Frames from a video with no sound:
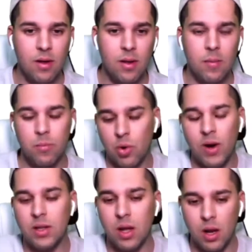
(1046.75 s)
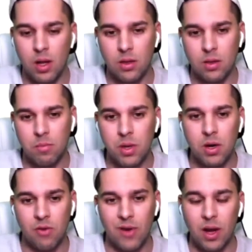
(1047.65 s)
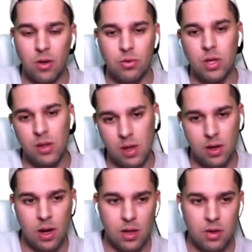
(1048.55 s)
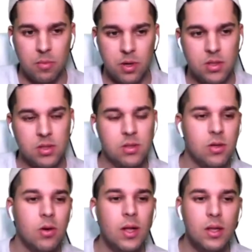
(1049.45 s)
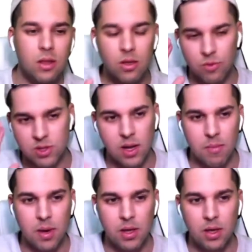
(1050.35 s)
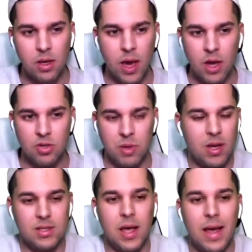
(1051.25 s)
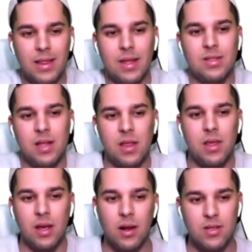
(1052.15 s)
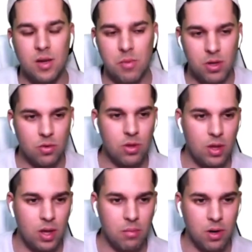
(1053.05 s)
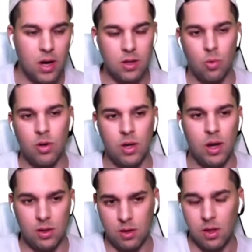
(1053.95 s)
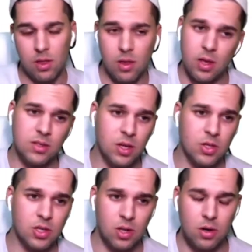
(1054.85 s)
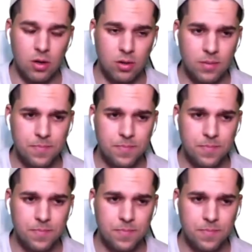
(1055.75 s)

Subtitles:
provide a lot bigger value than other person. So that was like my key edge, because there's nothing else I bring to the table other than the things I just learned.